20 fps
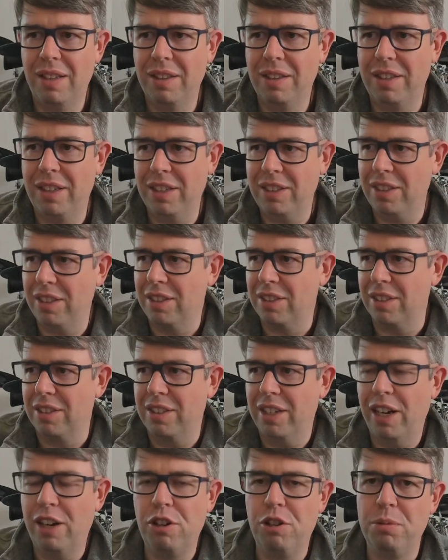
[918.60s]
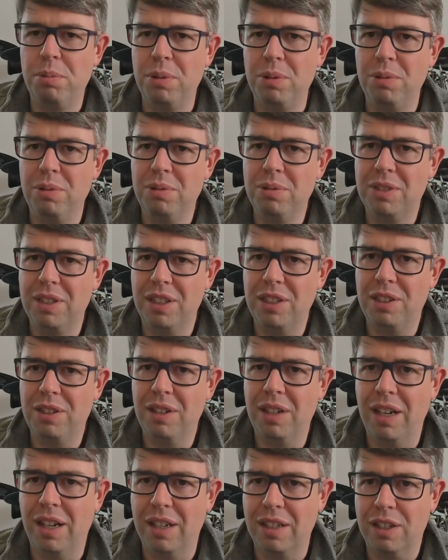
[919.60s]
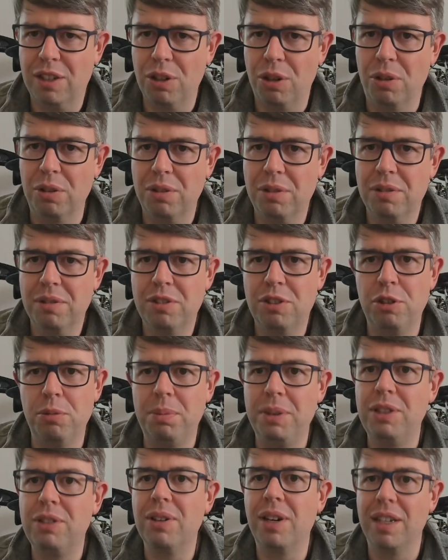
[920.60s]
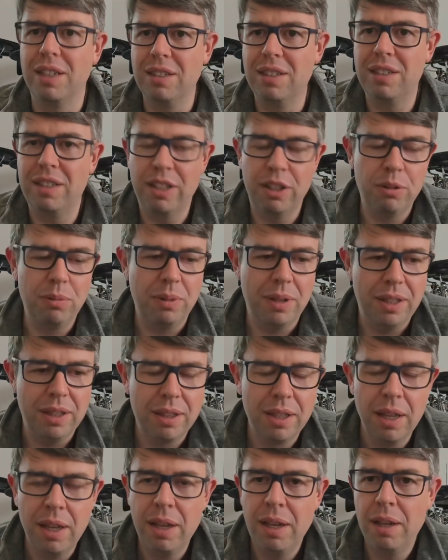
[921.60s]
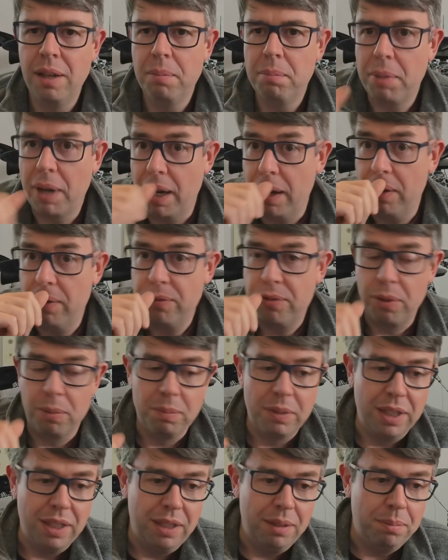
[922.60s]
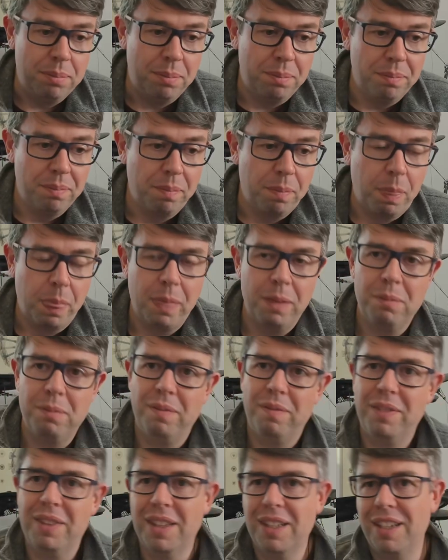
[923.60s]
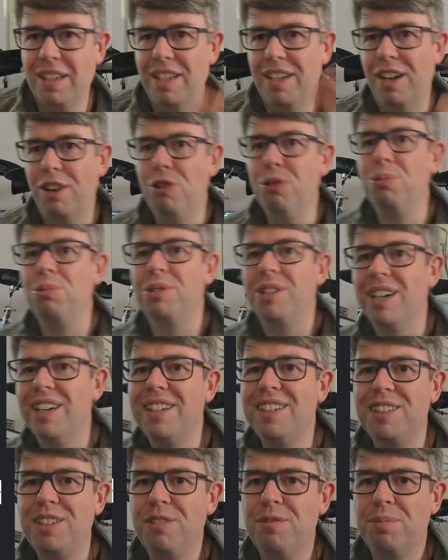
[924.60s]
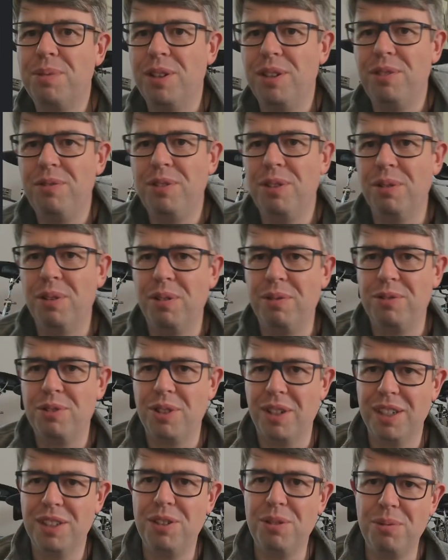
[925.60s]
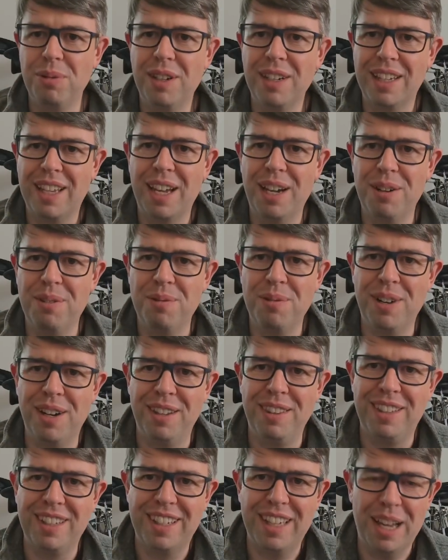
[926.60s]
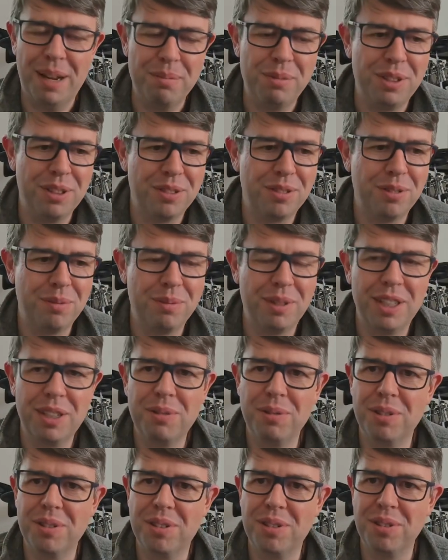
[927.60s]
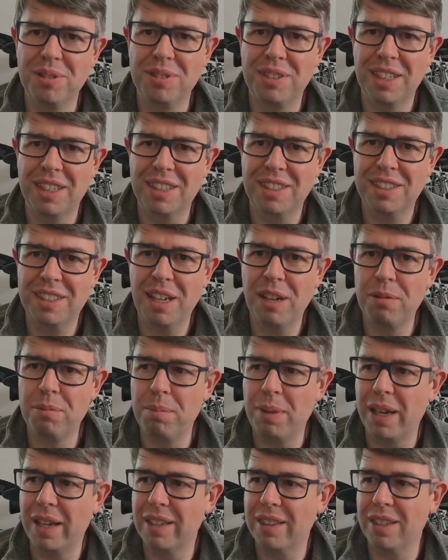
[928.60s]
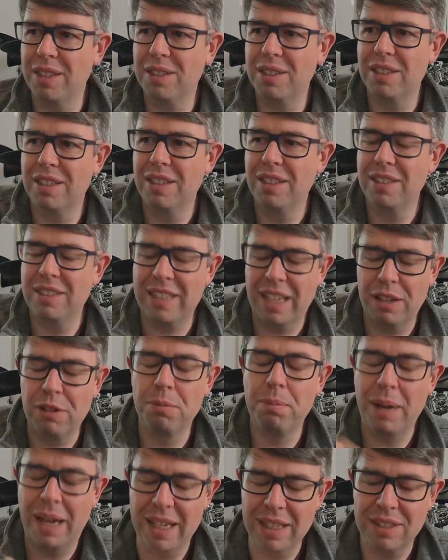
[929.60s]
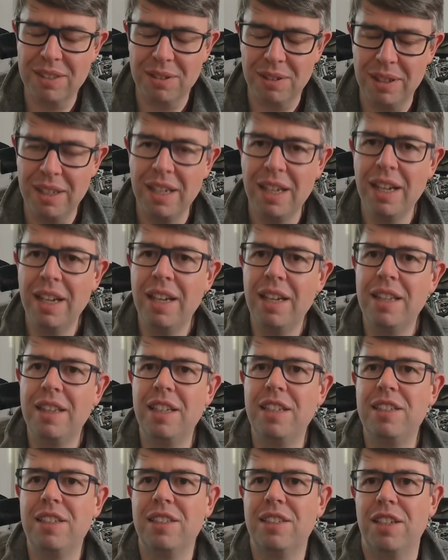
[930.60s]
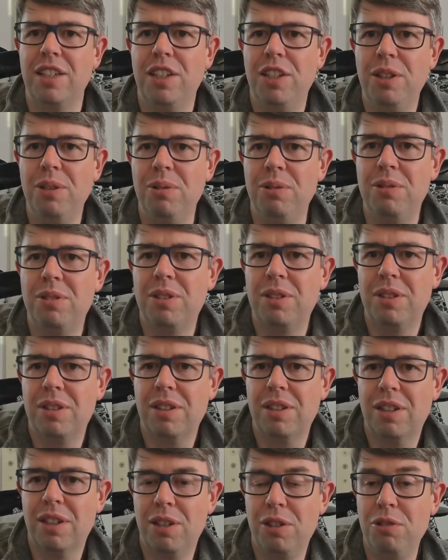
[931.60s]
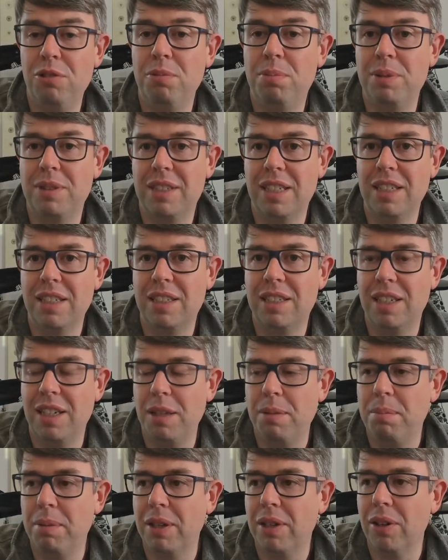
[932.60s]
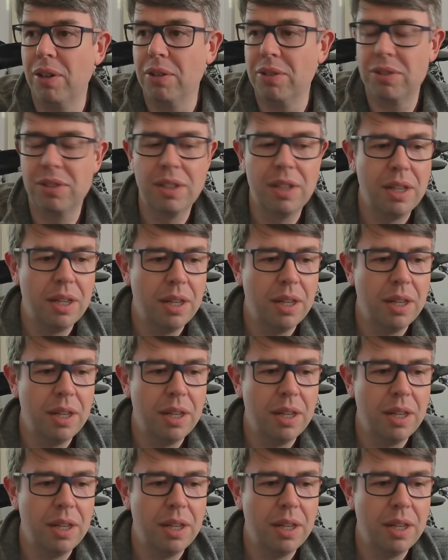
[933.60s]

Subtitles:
this is a terrible clock to be trying to deal with. But from the alternative point of view of trying to work out why the captures from my Quad Cortex sound bad, this is a huge clue potentially, because